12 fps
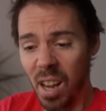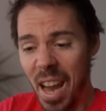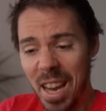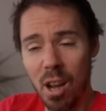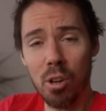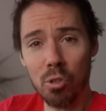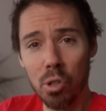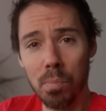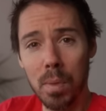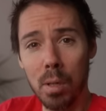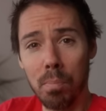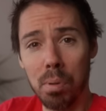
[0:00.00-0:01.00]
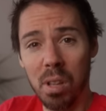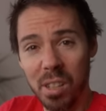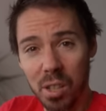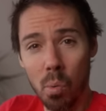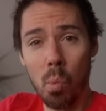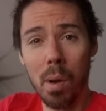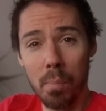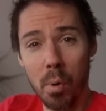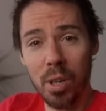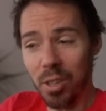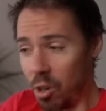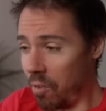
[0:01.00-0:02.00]
800 mil plus a
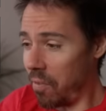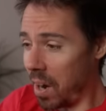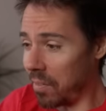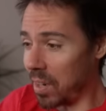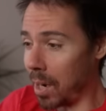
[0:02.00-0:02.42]
1.25